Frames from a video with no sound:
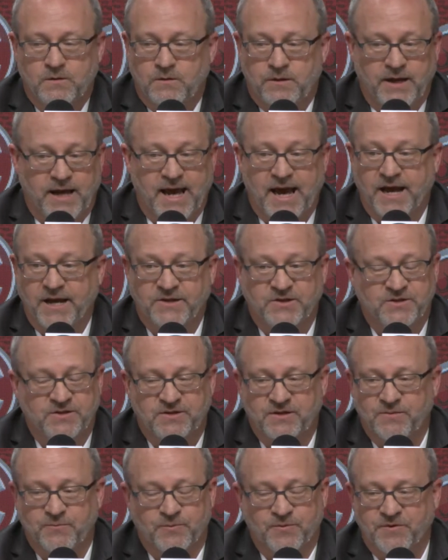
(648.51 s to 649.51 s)
Yeah, it's
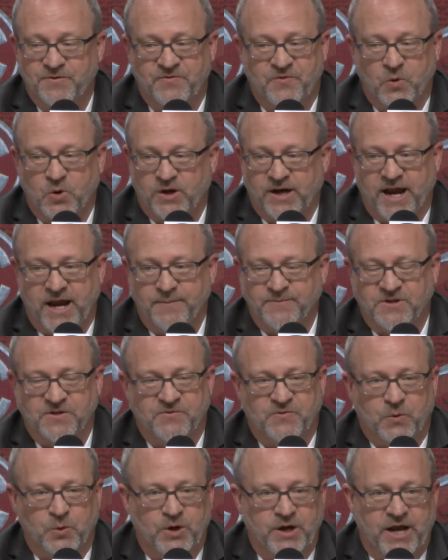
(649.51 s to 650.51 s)
four games in
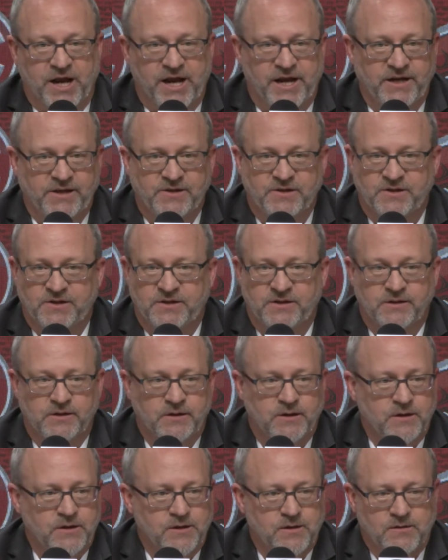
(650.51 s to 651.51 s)
4 days.
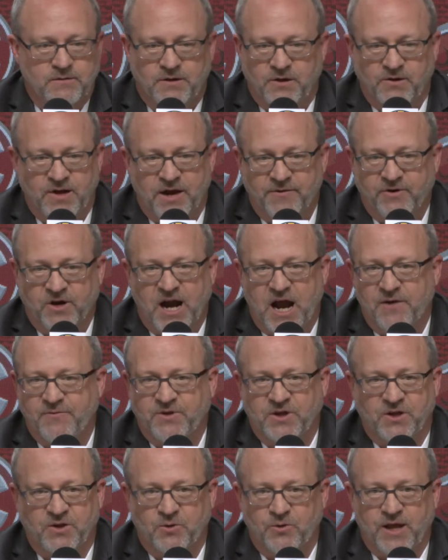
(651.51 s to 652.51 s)
You never have
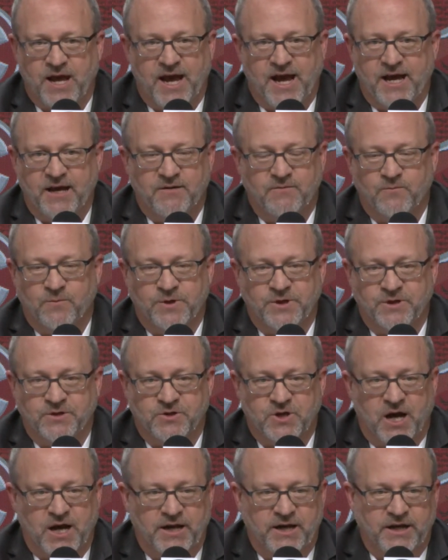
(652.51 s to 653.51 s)
to do that when you're
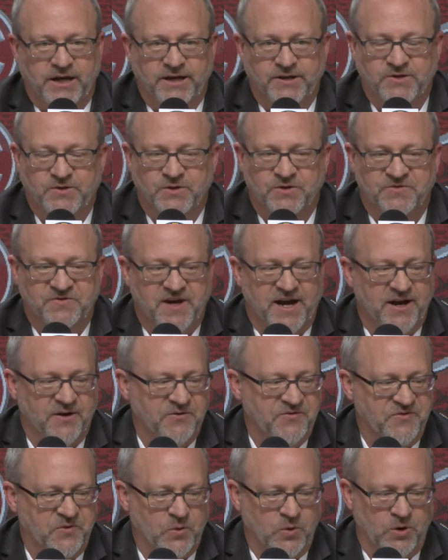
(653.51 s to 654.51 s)
trying to get to a Final
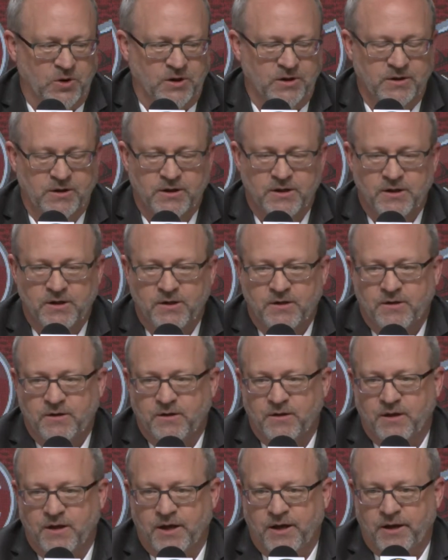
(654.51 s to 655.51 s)
Four.
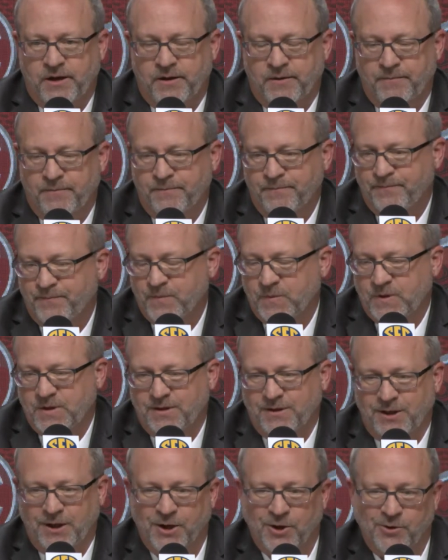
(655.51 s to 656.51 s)

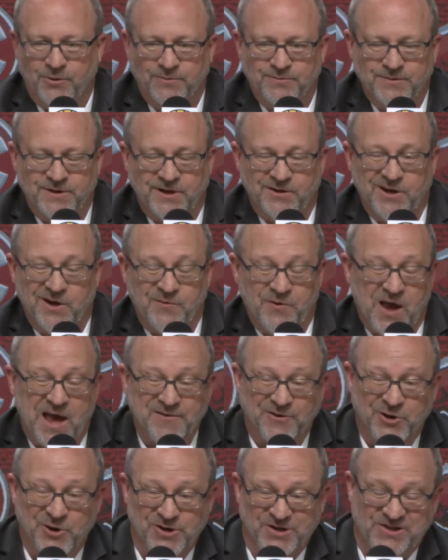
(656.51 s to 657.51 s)
You know, if you have
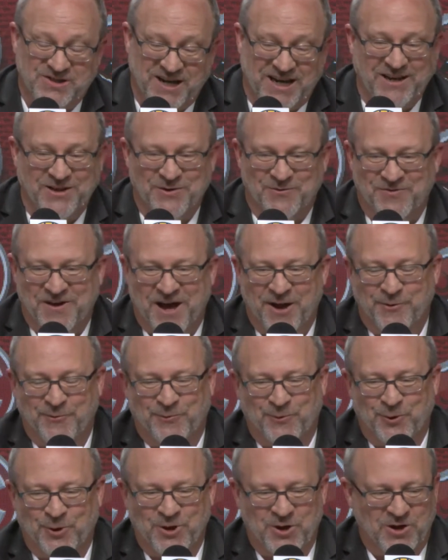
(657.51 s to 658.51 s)
a good seed in the Final
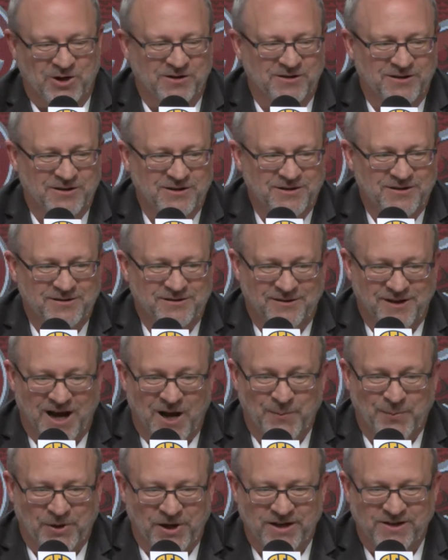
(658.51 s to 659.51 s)
Four, you're not
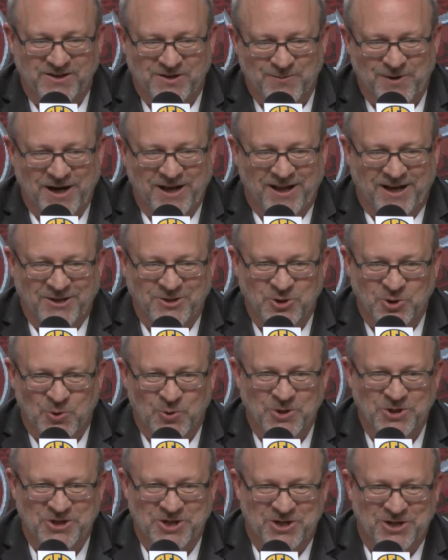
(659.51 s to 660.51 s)
playing somebody like
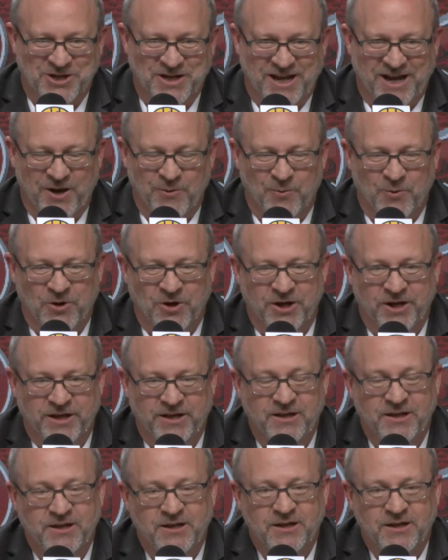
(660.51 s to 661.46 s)
Georgia on day one.